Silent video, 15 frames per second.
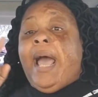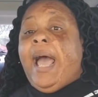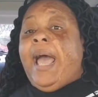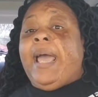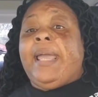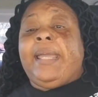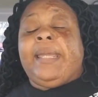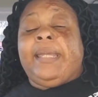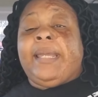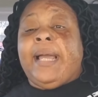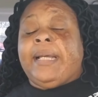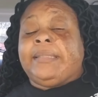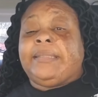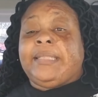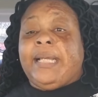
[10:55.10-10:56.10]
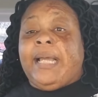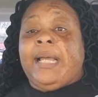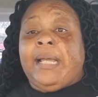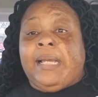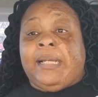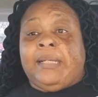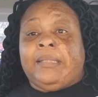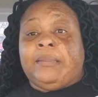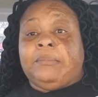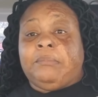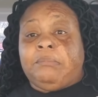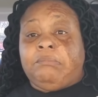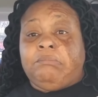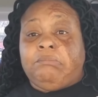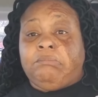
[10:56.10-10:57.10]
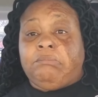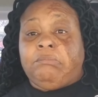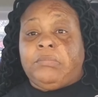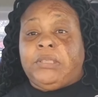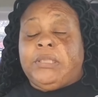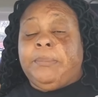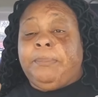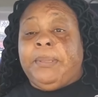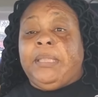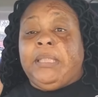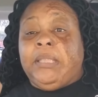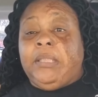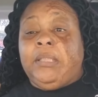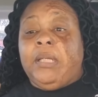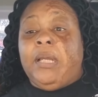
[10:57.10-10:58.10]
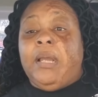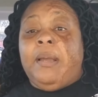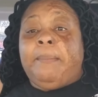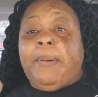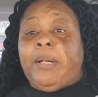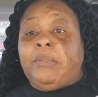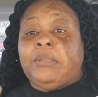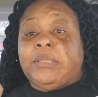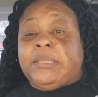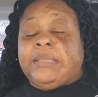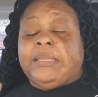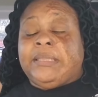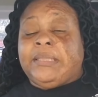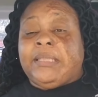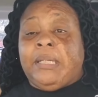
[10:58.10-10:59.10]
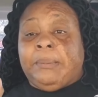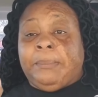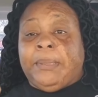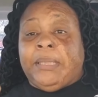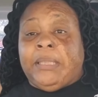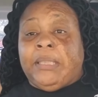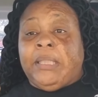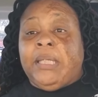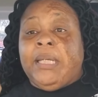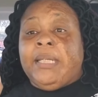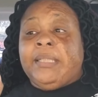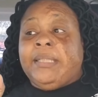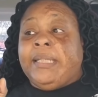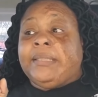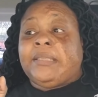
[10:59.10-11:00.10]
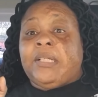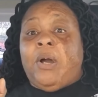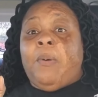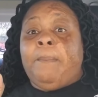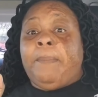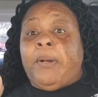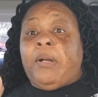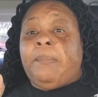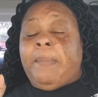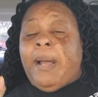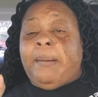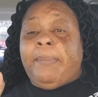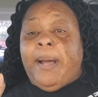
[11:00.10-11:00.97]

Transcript: I ain't got time to be purchasing something that's gonna burn my